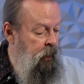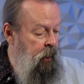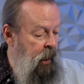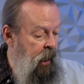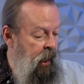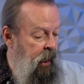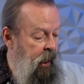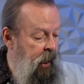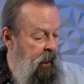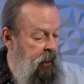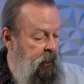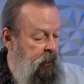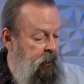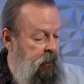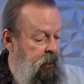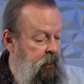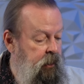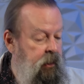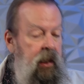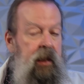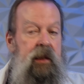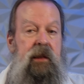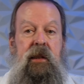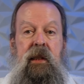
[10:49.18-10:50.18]
I added the
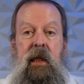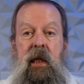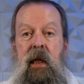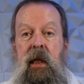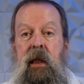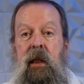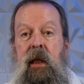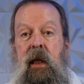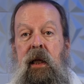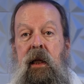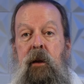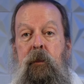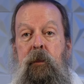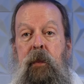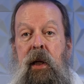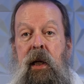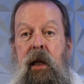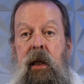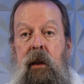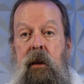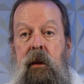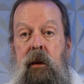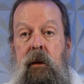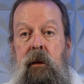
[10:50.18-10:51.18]
16
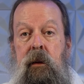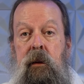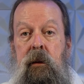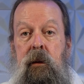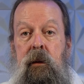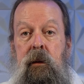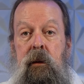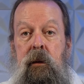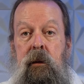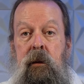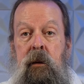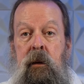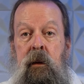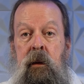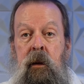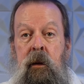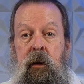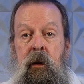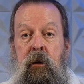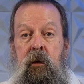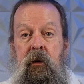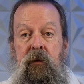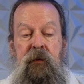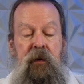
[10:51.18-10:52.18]
gigabyte
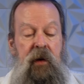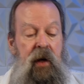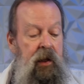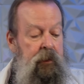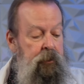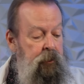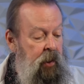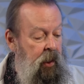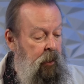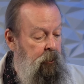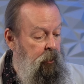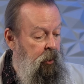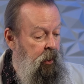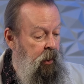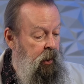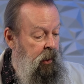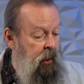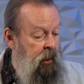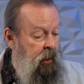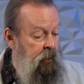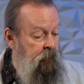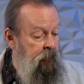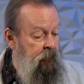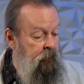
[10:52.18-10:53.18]
unified
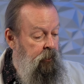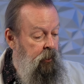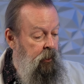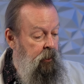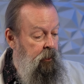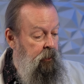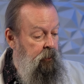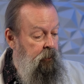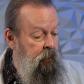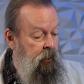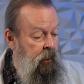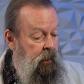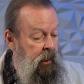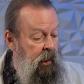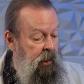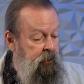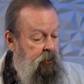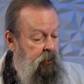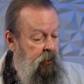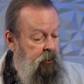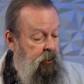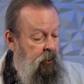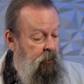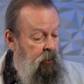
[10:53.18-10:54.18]
memory for an
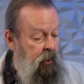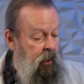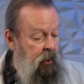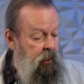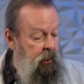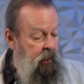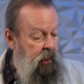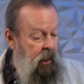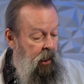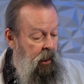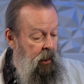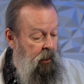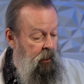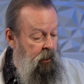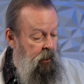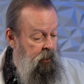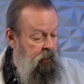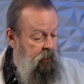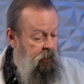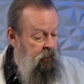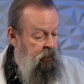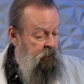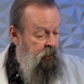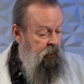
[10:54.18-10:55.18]
extra
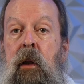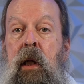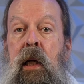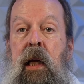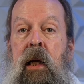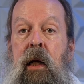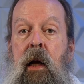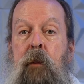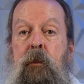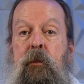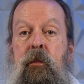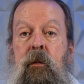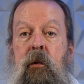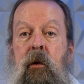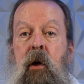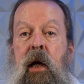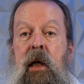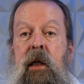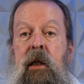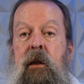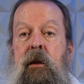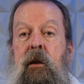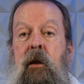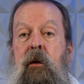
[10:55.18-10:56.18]
$200 and
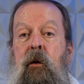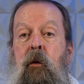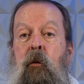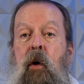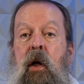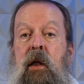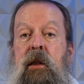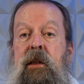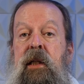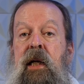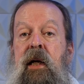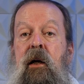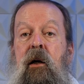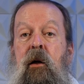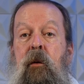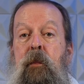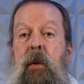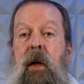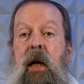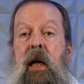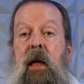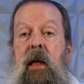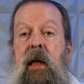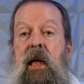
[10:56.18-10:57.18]
upgraded to the one
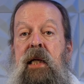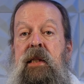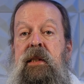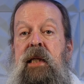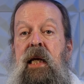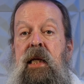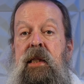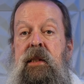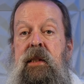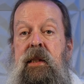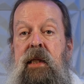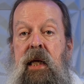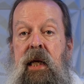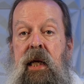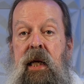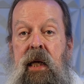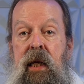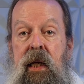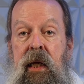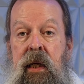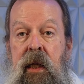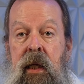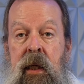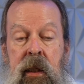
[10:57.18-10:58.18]
terabyte
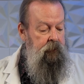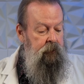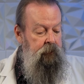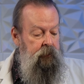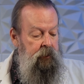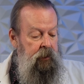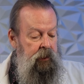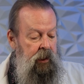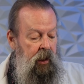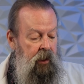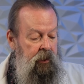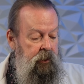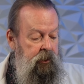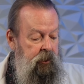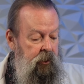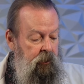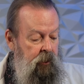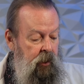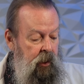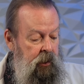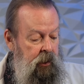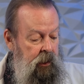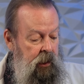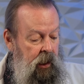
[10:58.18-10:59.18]
SSD for another
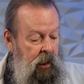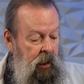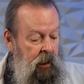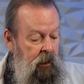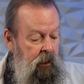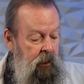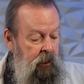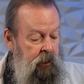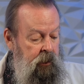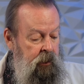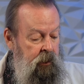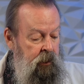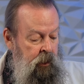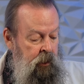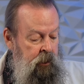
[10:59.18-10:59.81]
$200.